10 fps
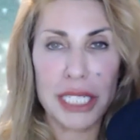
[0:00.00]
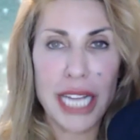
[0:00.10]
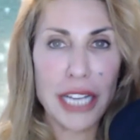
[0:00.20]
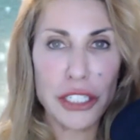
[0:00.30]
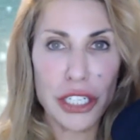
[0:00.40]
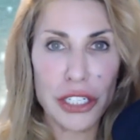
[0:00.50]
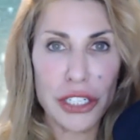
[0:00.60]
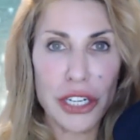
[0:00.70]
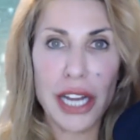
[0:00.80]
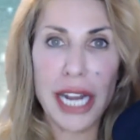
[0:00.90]

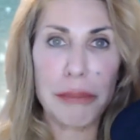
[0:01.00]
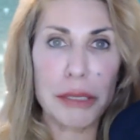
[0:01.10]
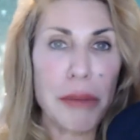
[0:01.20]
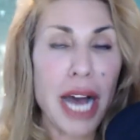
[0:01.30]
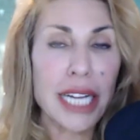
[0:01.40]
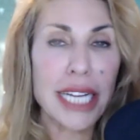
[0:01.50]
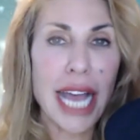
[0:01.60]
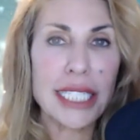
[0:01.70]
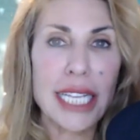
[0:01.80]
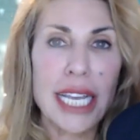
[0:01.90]
Dachinger, on Apple
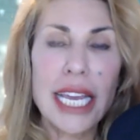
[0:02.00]
Podcasts,